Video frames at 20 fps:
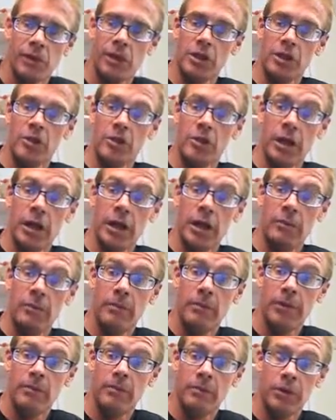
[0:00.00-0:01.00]
Get a
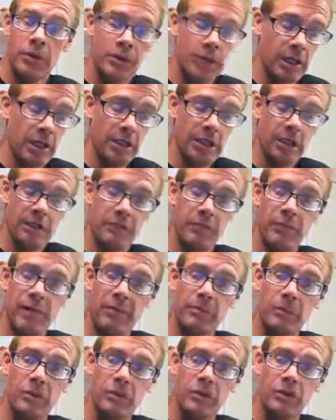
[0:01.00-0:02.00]
job, be a productive
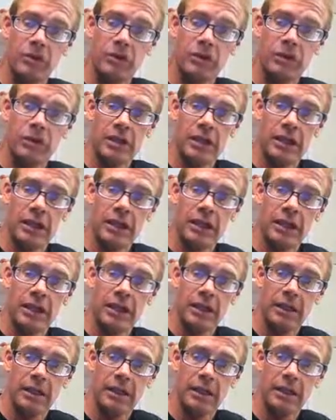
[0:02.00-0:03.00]
member of
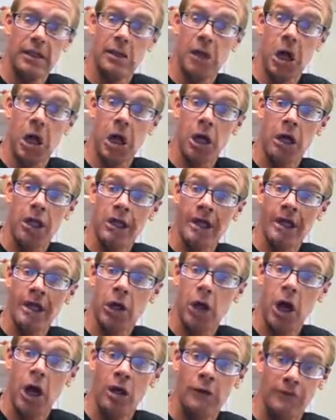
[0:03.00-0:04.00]
society, and knock
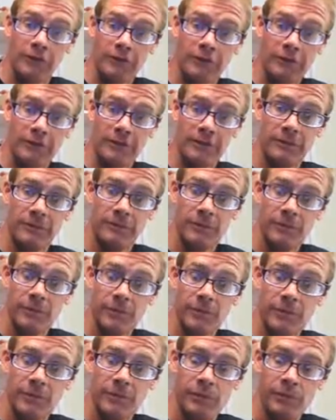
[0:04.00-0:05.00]
it off.
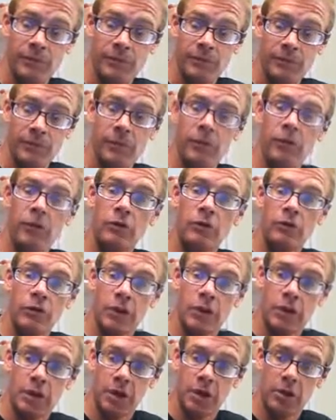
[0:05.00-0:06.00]
You've
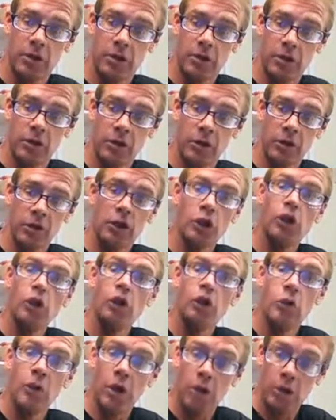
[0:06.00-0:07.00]
declared war.
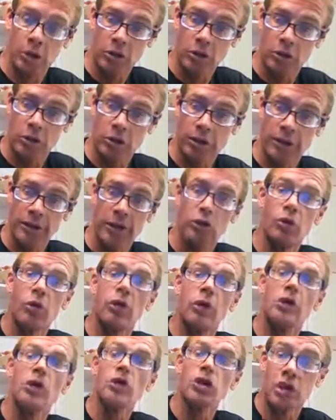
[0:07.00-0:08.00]
You are trolling.
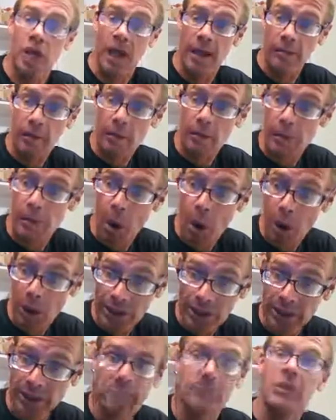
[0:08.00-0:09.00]
You are
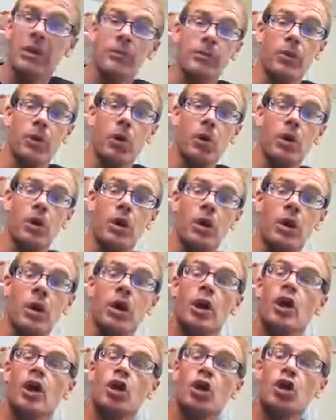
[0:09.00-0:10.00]
cyberbullying people.
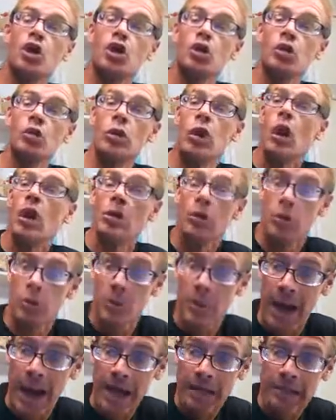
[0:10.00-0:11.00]
You are
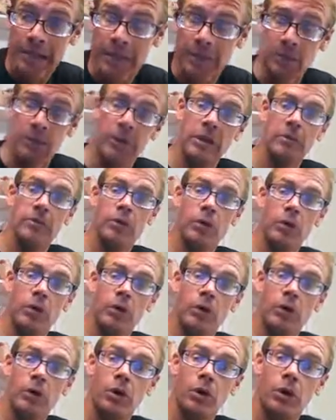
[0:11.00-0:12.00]
harassing
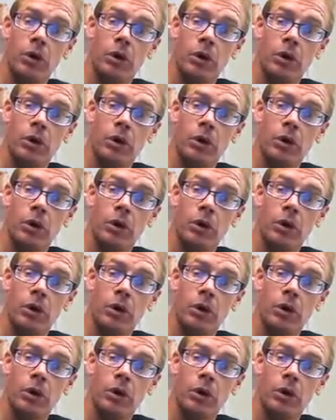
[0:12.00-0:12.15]
people.